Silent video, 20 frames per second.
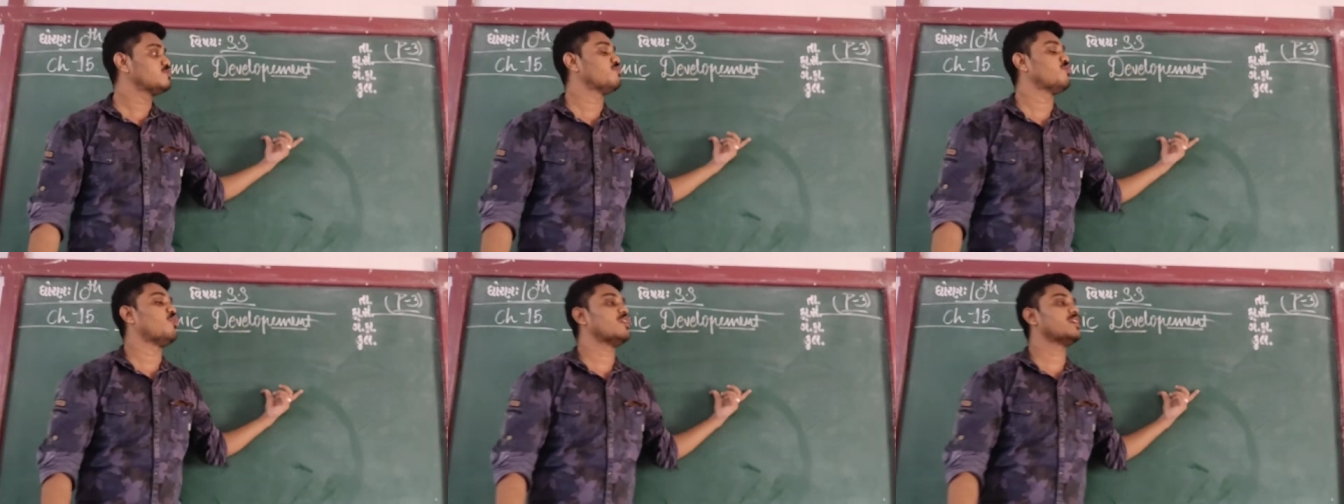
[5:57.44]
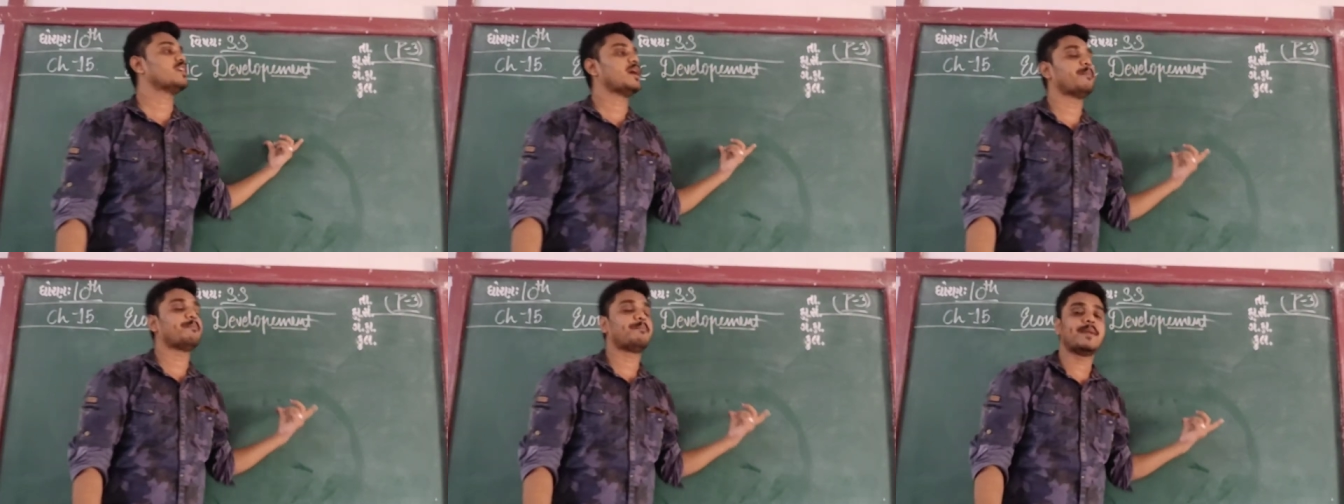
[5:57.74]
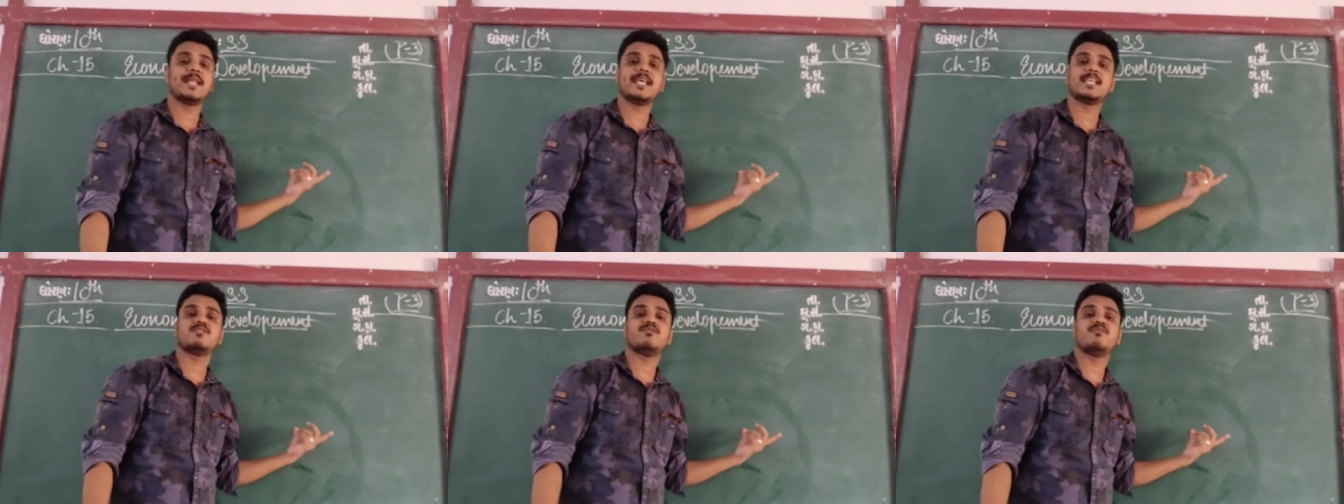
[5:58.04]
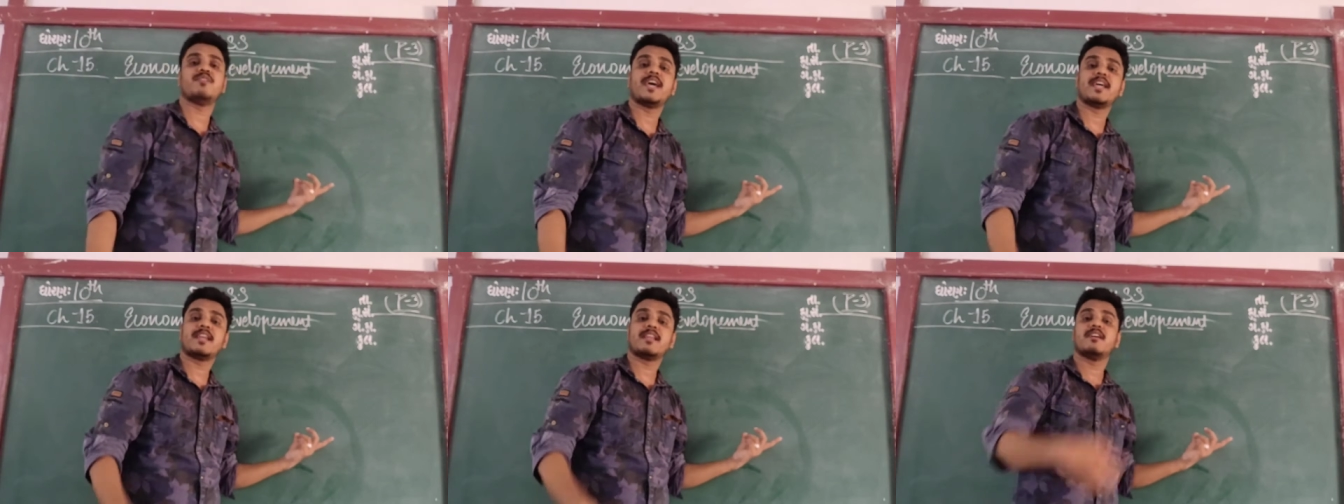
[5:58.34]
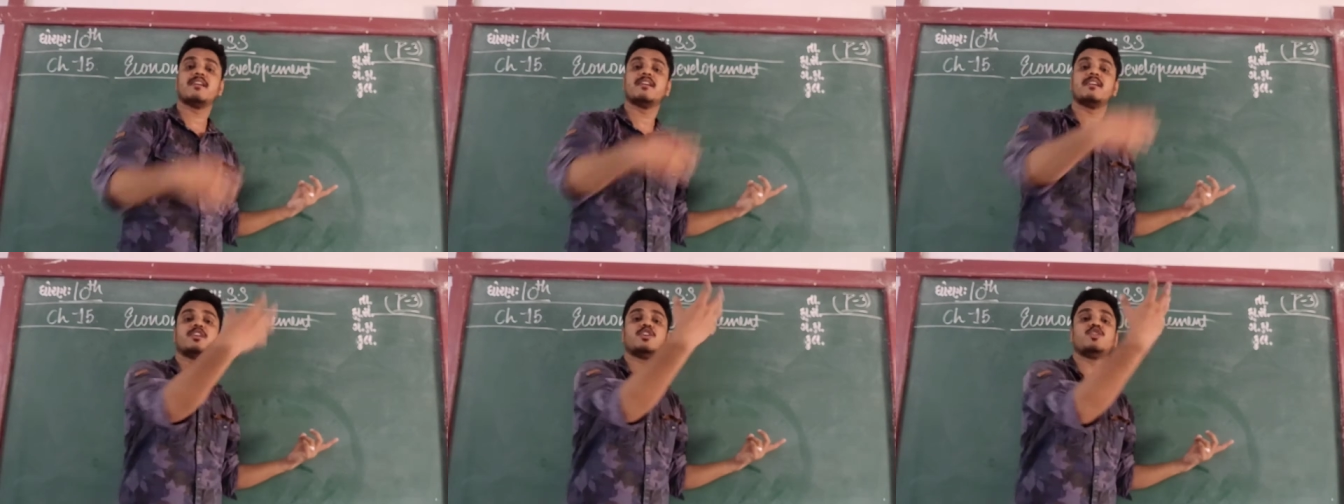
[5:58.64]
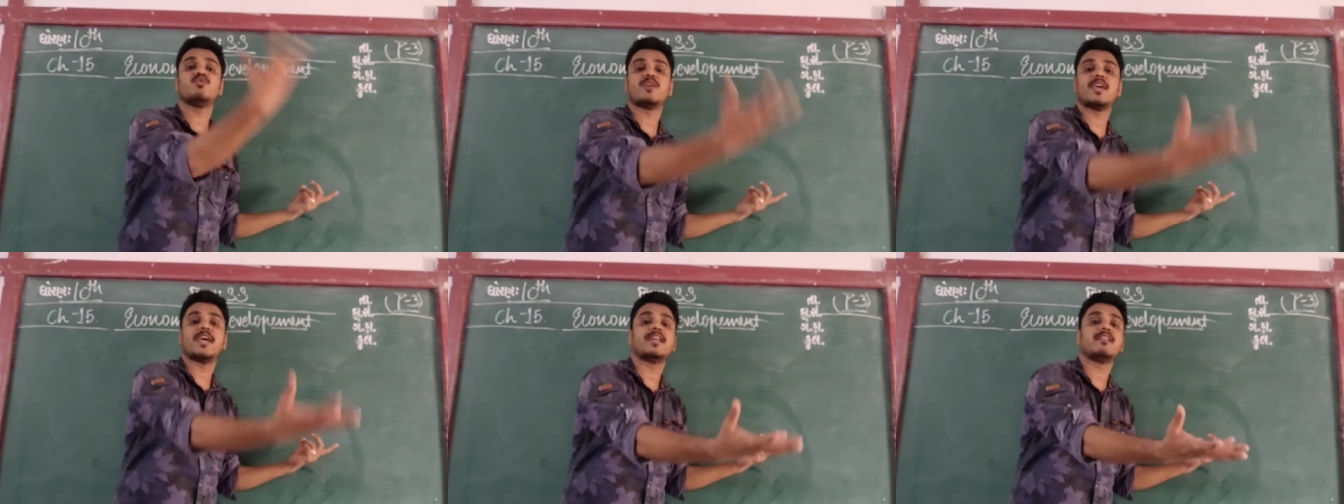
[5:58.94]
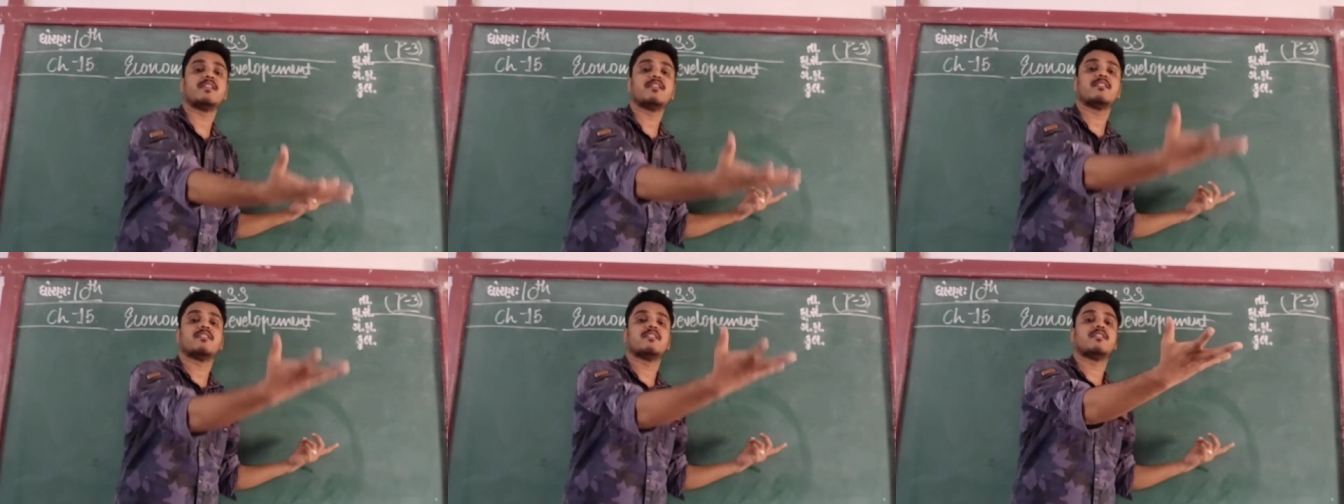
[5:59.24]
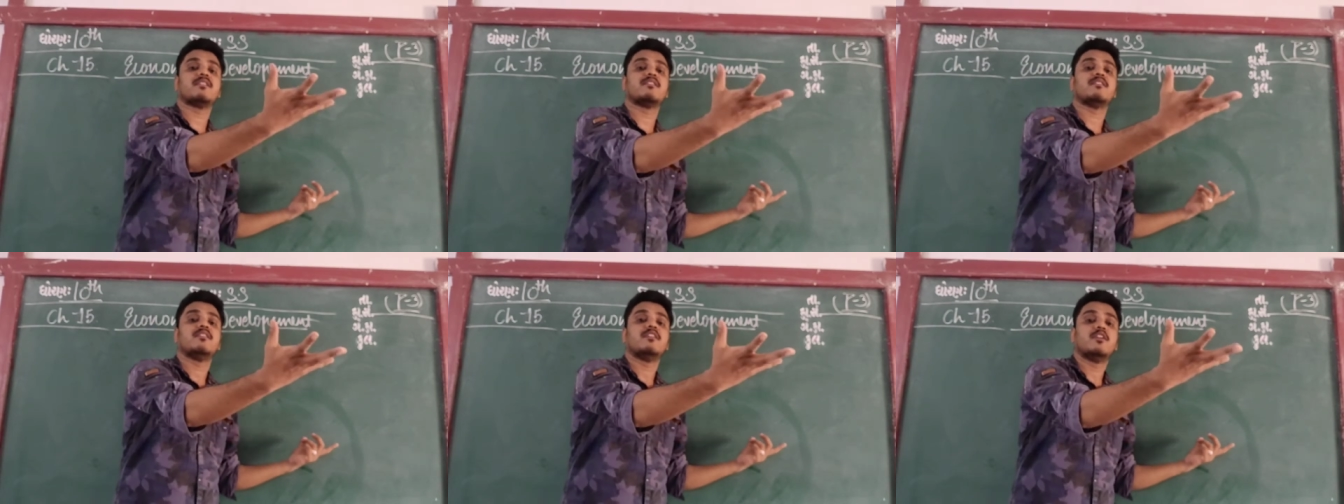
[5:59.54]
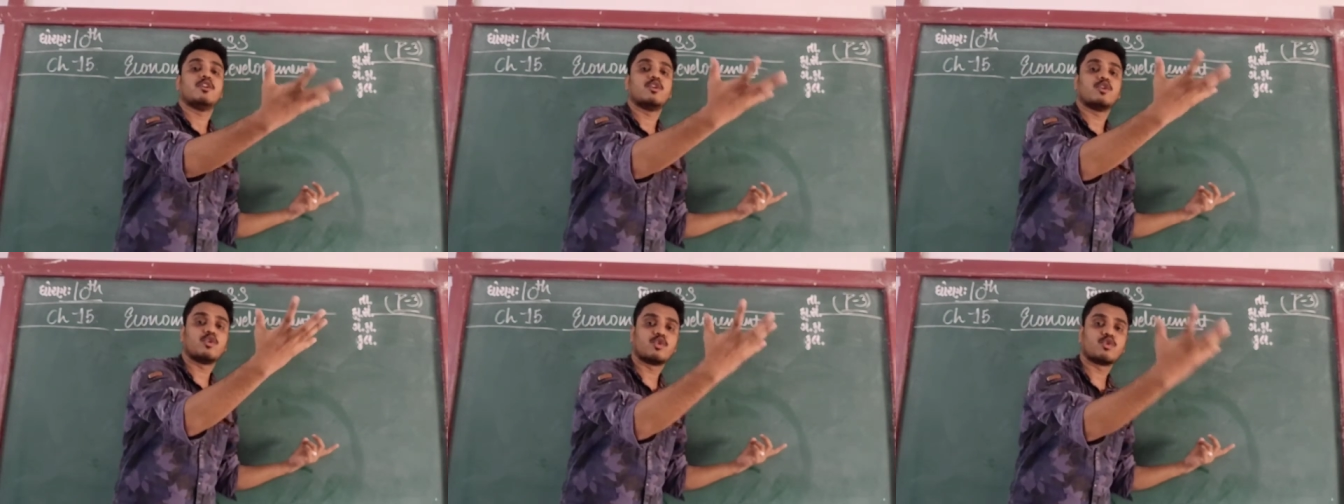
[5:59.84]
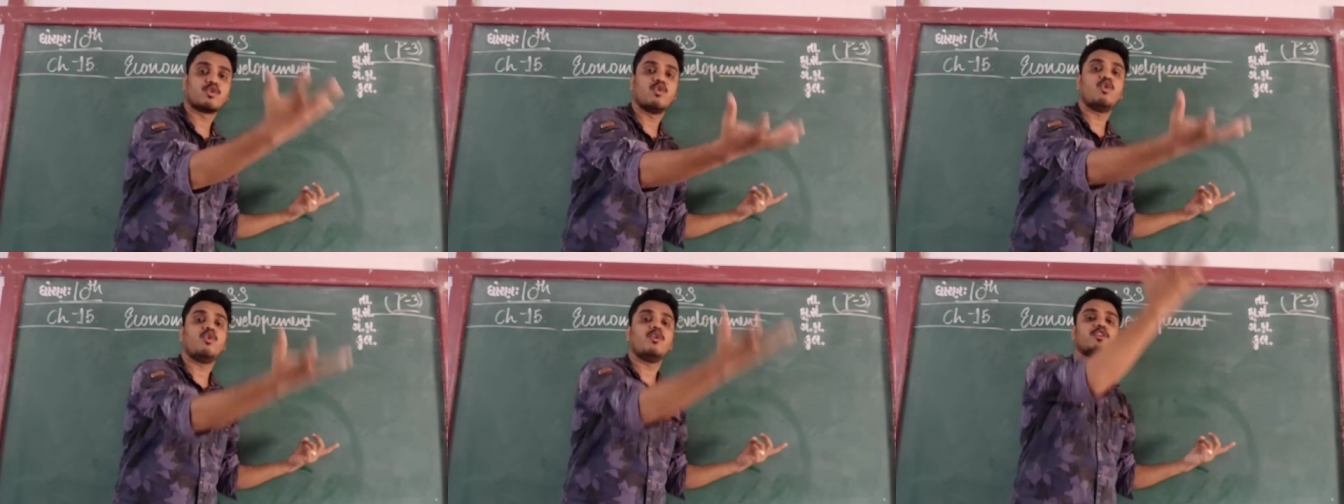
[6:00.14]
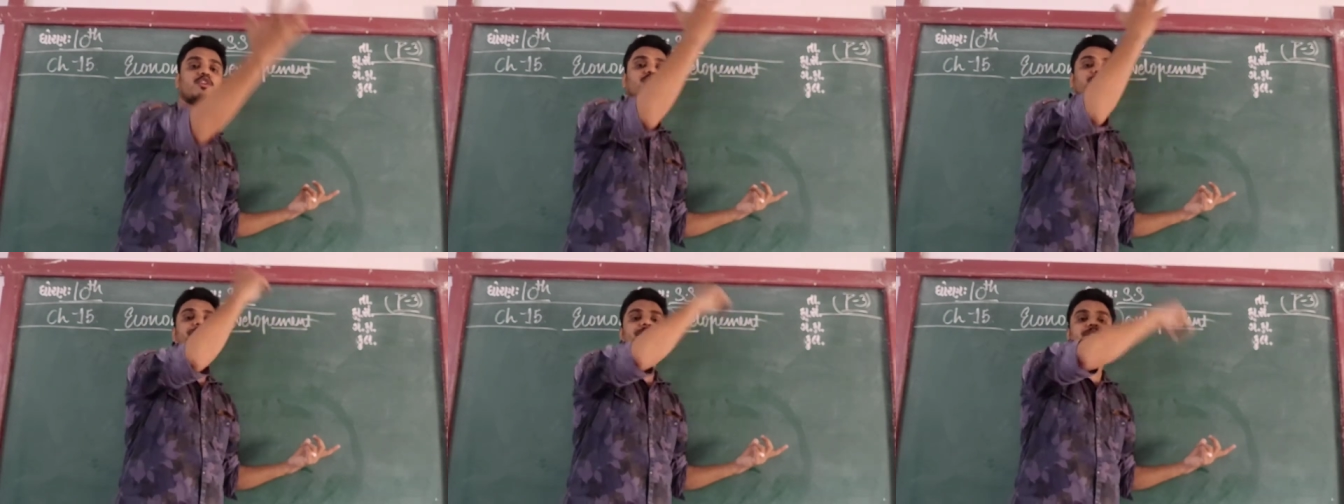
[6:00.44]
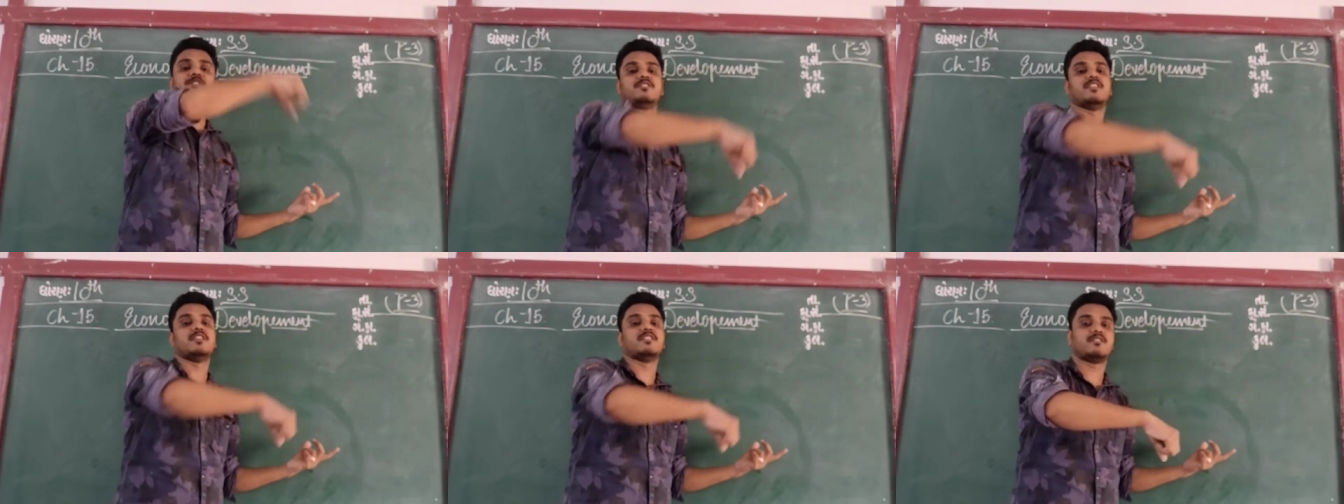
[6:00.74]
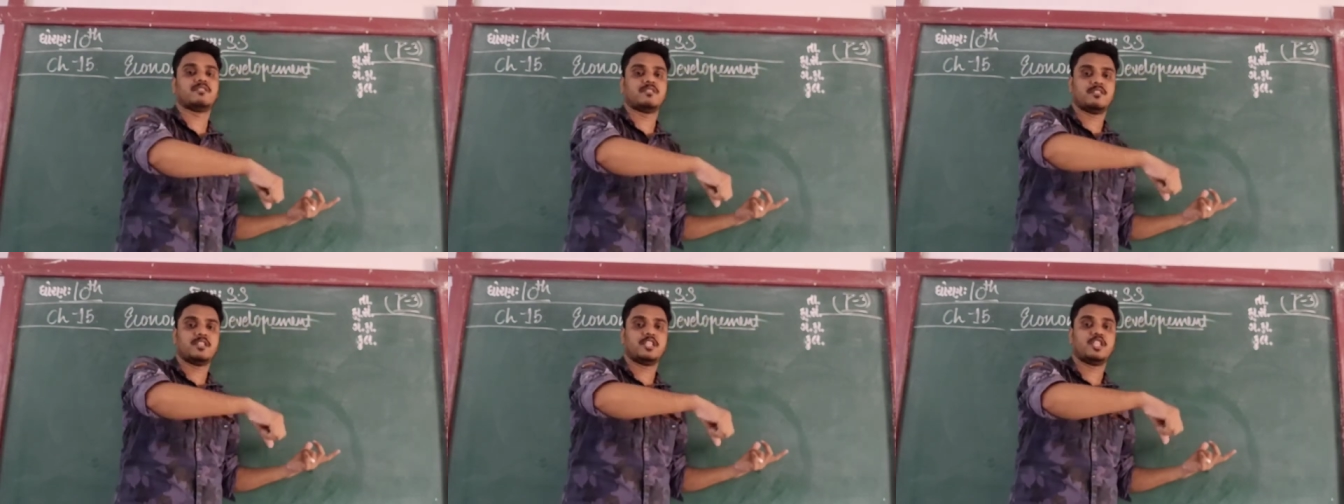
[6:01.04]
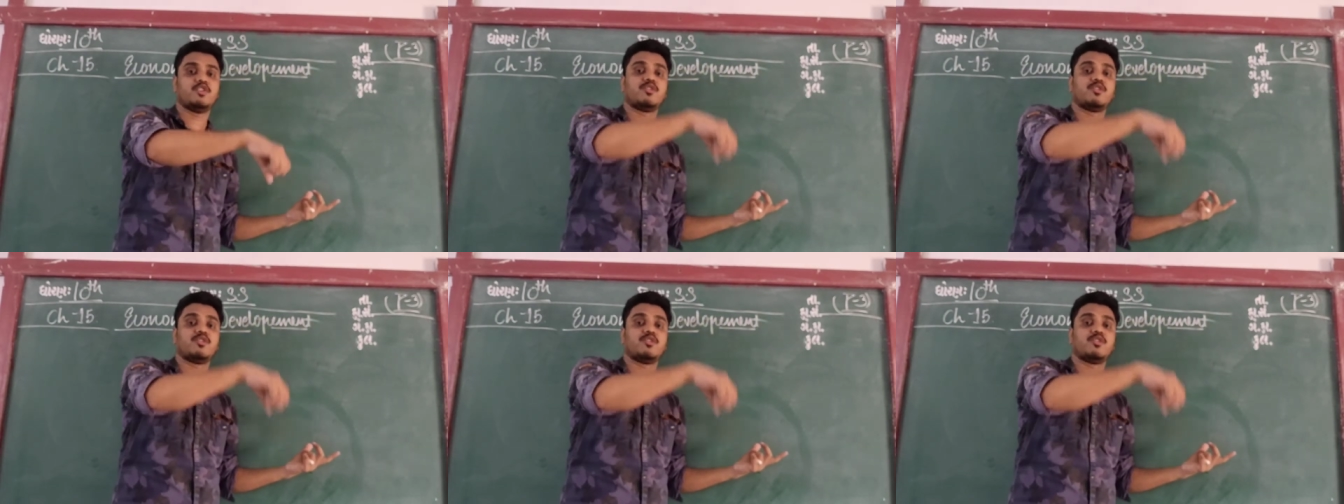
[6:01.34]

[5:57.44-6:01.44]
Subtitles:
is one place where you can grow your business.